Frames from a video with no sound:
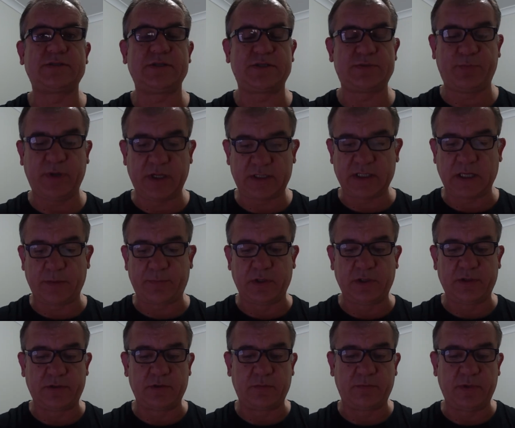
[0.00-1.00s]
It's picked up a
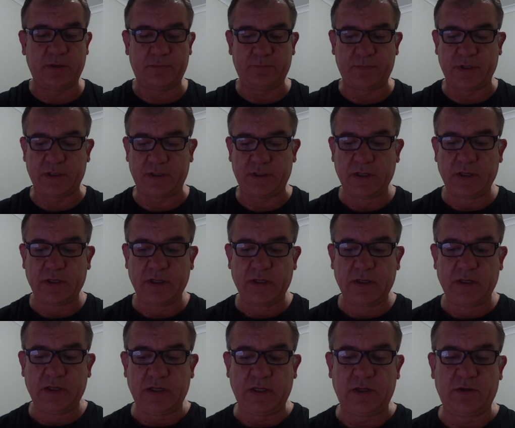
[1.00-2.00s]
little bit, but
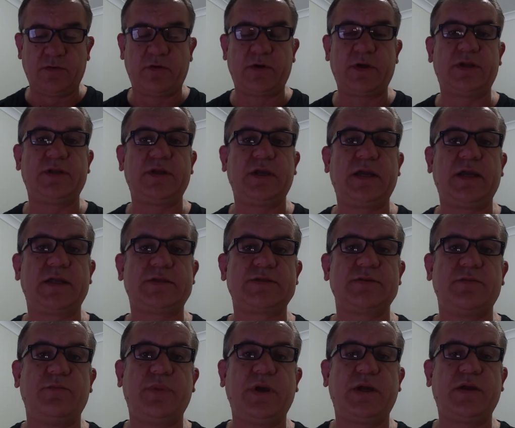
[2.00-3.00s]
in order to get
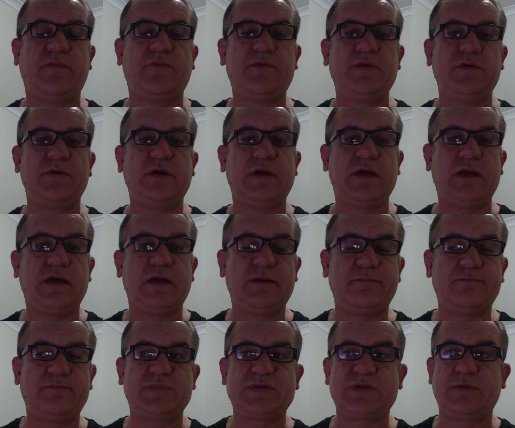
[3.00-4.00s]
some bigger view,
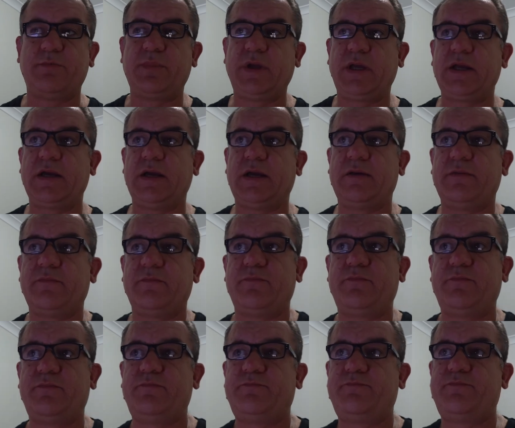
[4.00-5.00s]
some bigger
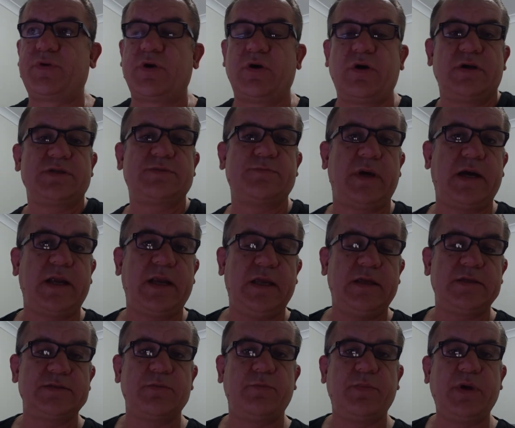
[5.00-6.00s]
prize money,
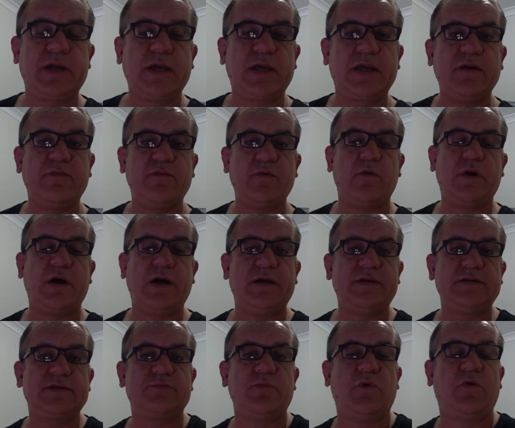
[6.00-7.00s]
some bigger
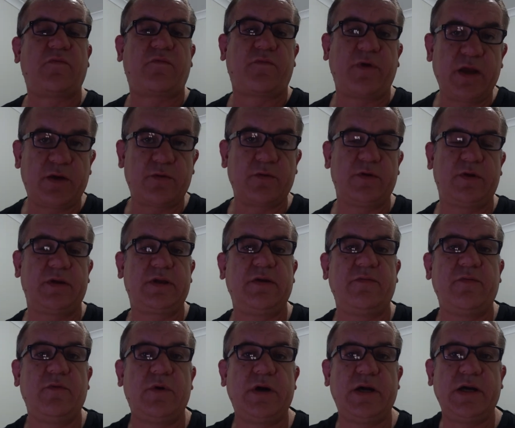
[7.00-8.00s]
giveaways, more frequent
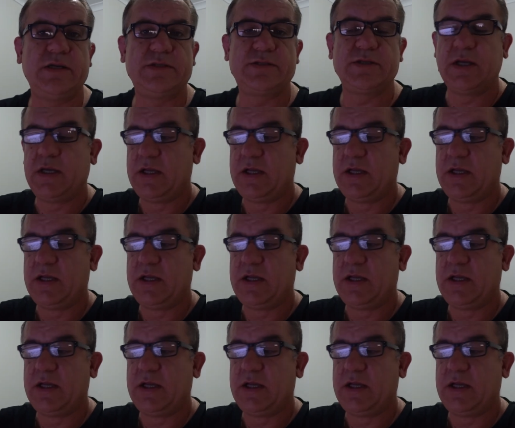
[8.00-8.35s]
giveaways,